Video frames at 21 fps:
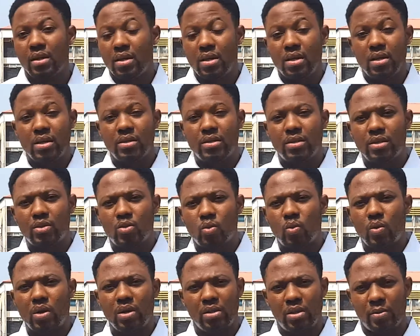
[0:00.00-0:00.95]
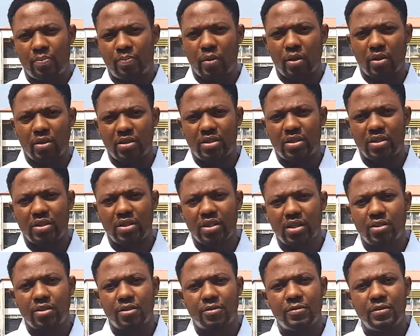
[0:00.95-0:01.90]
Is it when the
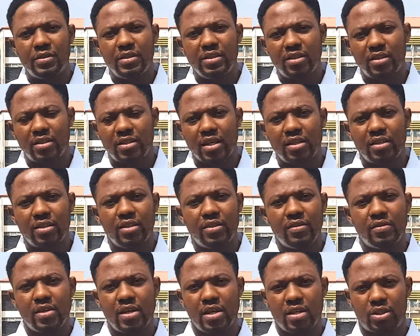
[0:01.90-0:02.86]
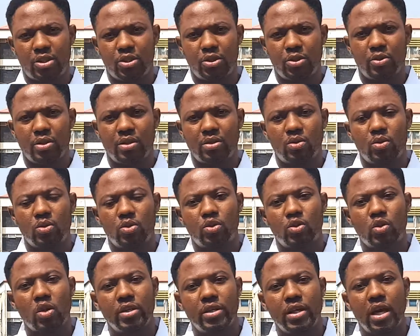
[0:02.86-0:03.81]
politicians finish sending their children to
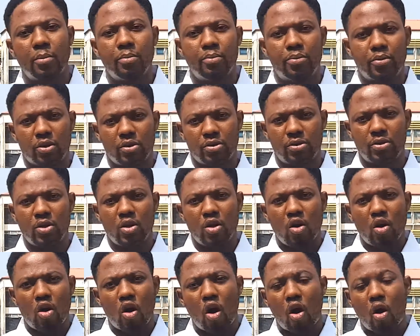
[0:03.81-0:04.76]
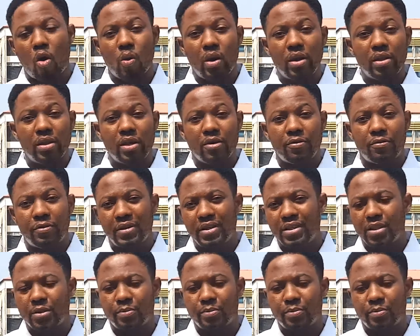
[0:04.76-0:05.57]
study abroad, or when they finish